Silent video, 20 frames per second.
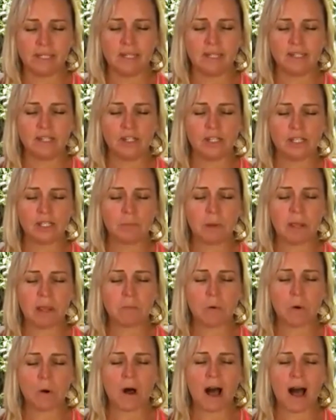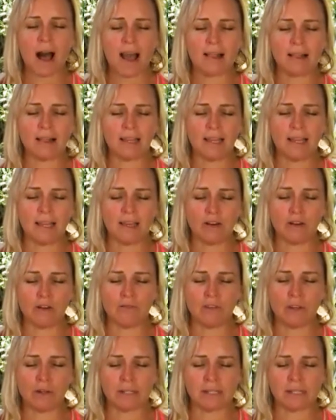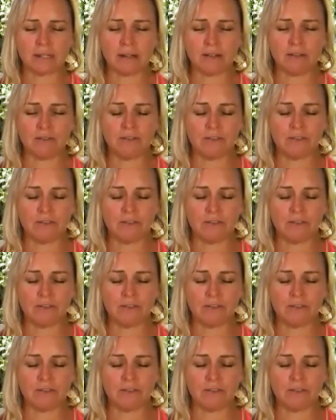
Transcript: to speak more highly of yourself.